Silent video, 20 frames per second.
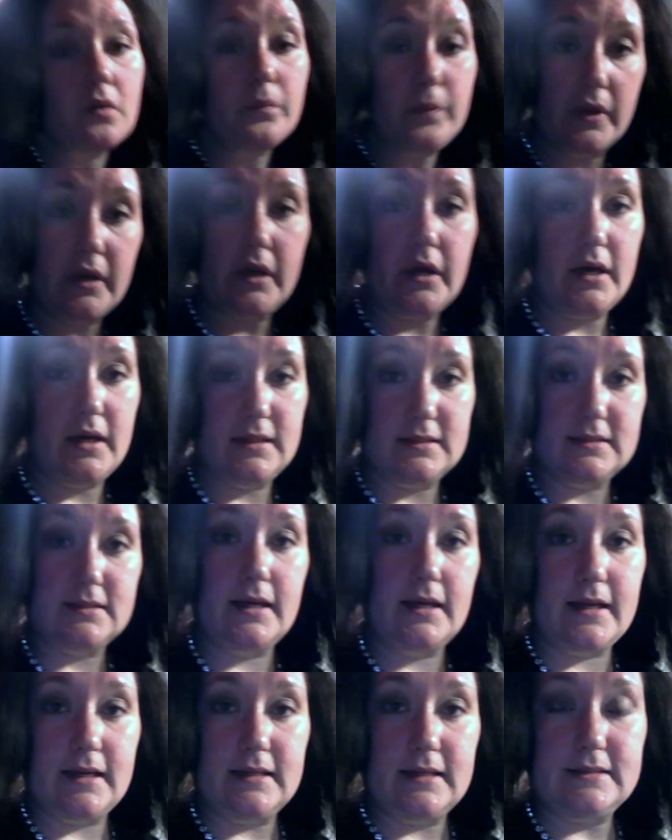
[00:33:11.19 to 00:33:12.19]
Because,
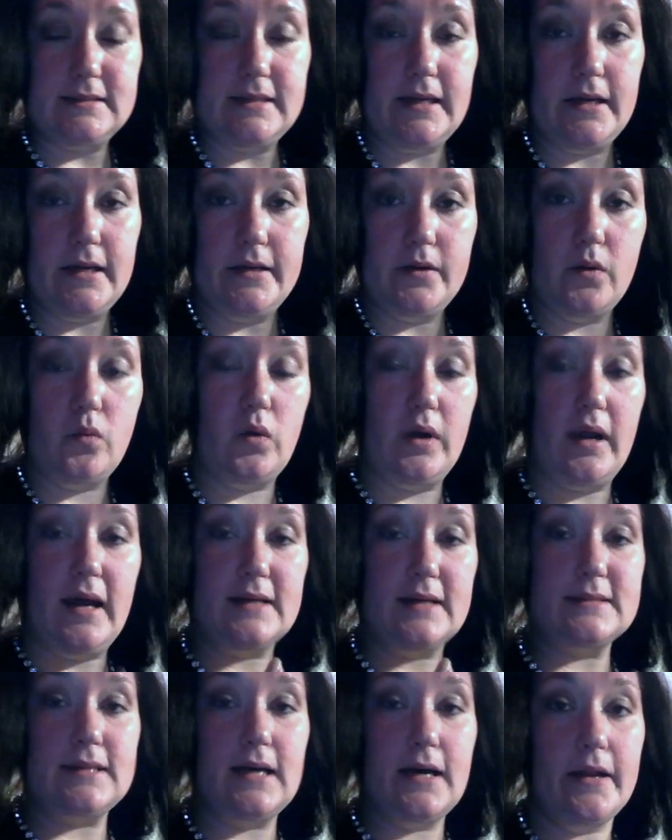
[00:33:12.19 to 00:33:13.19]
like I said, what I
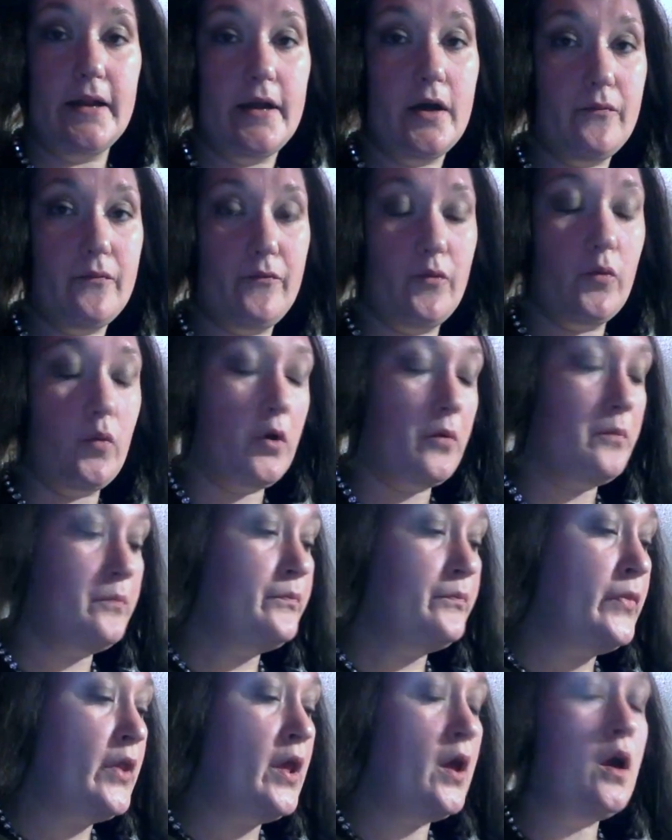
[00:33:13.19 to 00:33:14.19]
signed up for
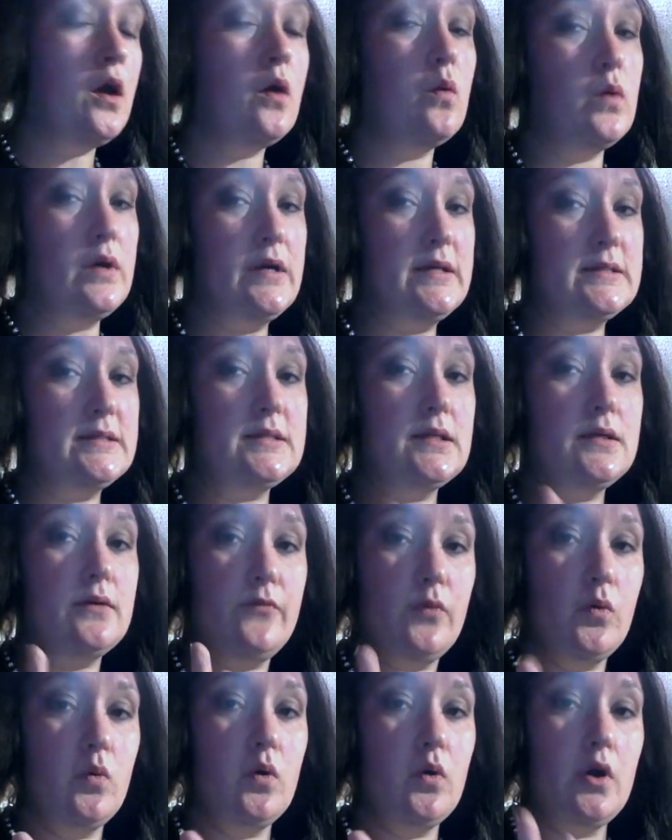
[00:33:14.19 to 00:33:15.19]
was
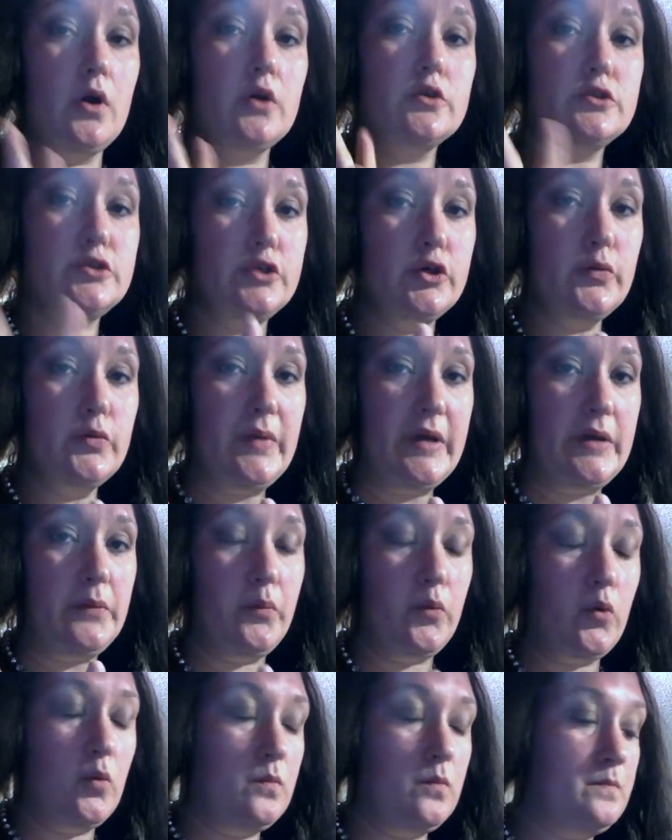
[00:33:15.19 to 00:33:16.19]
for 2
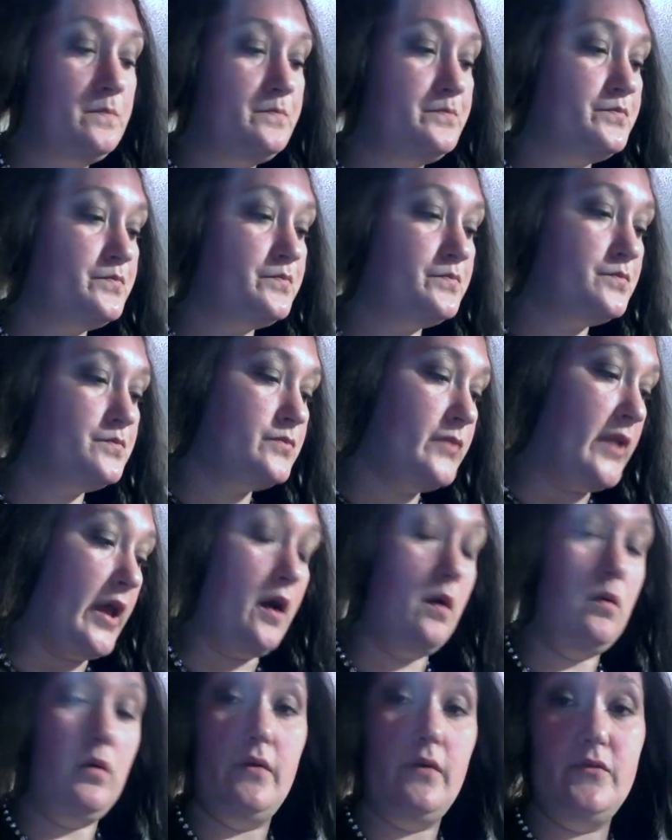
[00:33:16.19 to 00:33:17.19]
people.
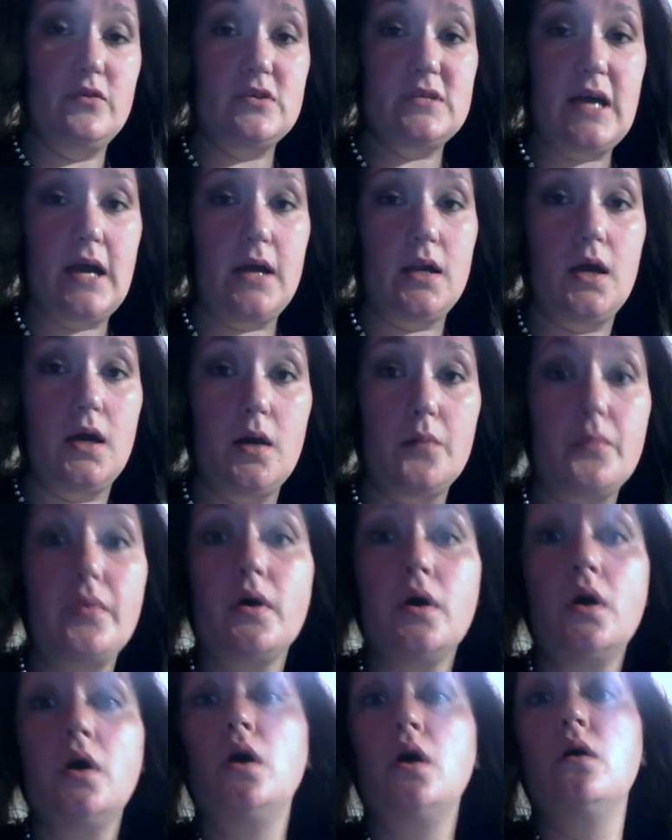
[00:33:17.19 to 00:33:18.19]
Now, if you sign up
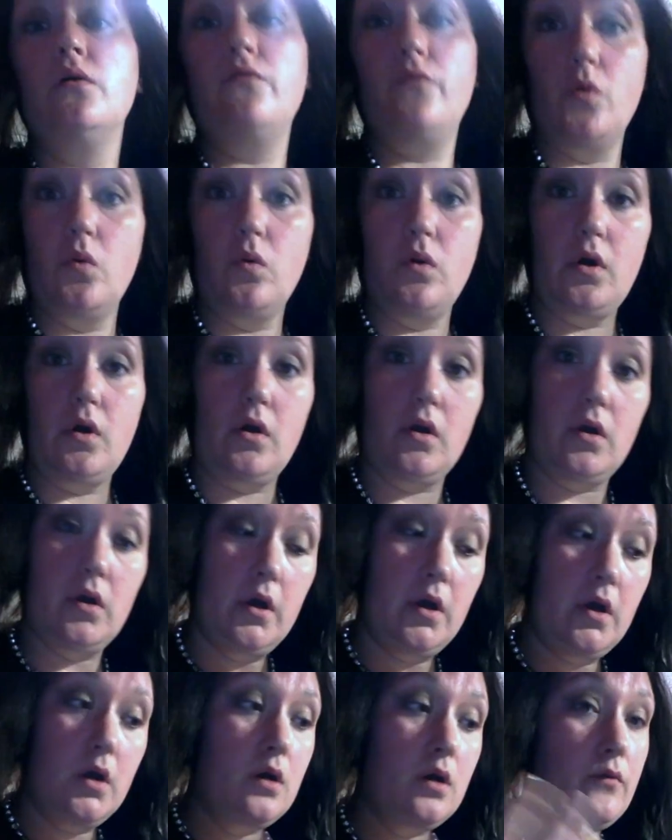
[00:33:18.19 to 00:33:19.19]
for
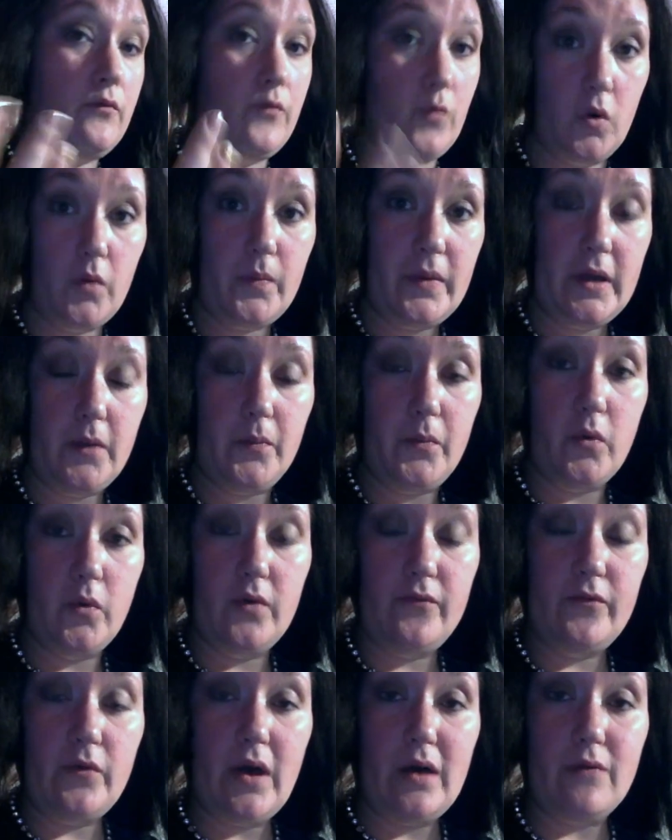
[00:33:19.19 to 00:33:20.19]
4 people,
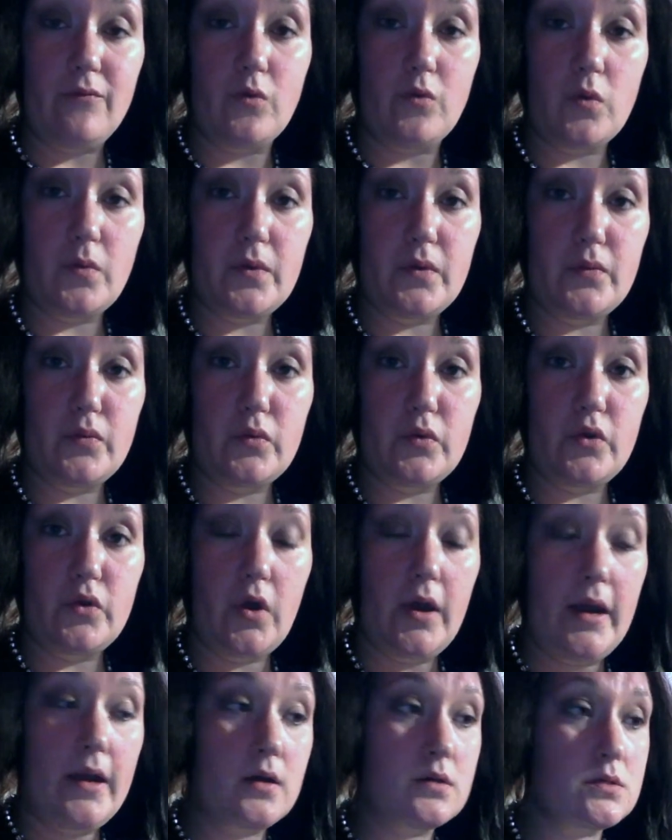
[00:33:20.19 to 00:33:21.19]
if you have 4 people in your
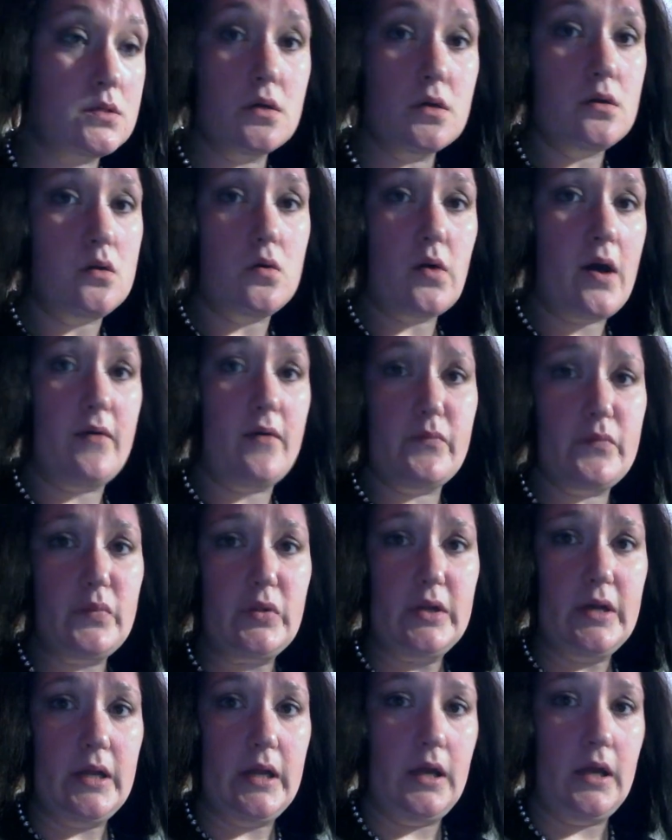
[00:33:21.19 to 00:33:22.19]
house, you'll have
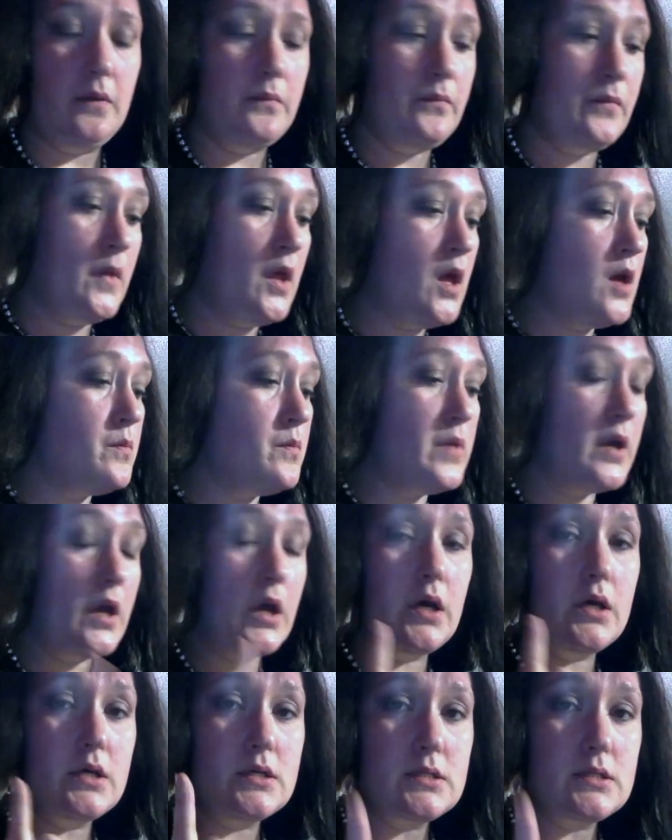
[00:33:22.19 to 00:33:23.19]
plenty.
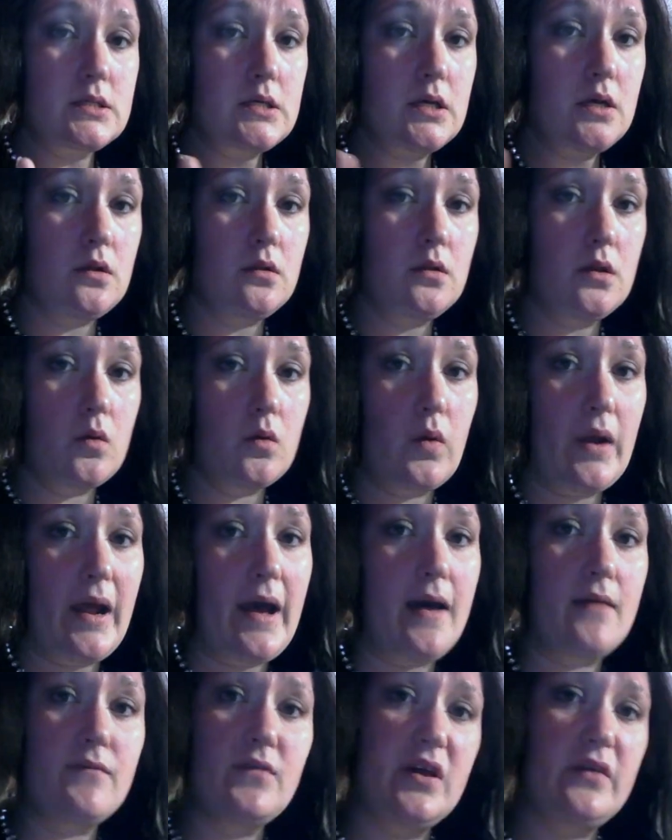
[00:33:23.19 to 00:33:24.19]
Because look what I
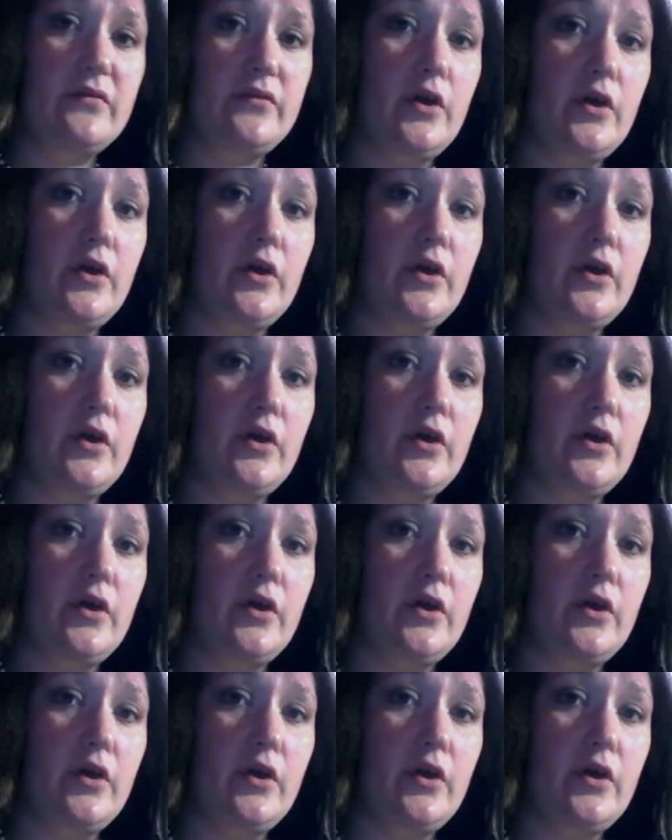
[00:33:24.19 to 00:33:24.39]
have left